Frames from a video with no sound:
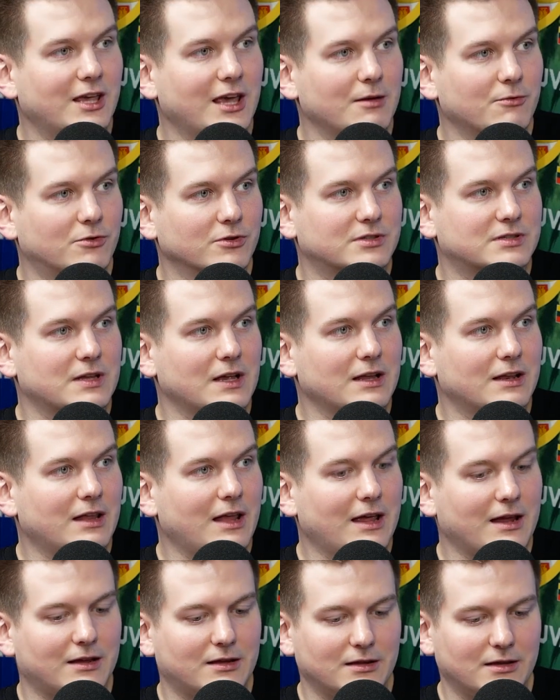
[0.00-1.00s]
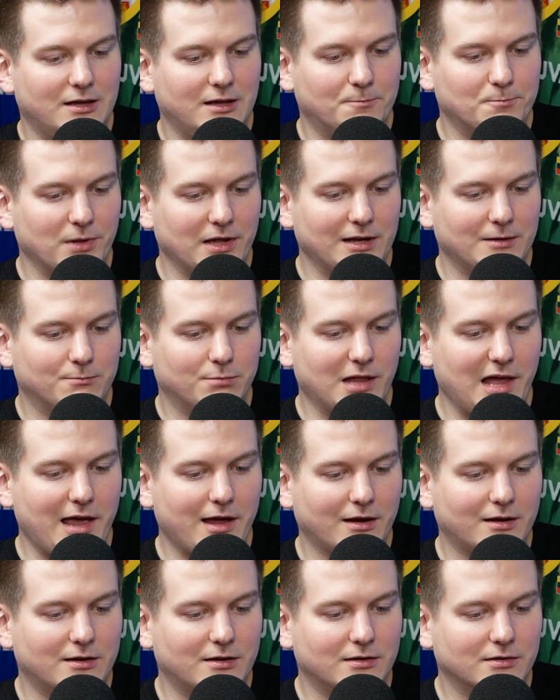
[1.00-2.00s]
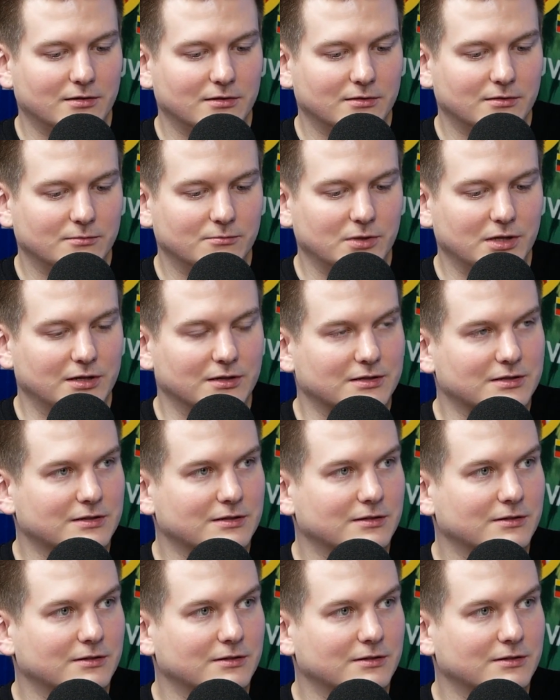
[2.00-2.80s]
game could say he played blank minutes.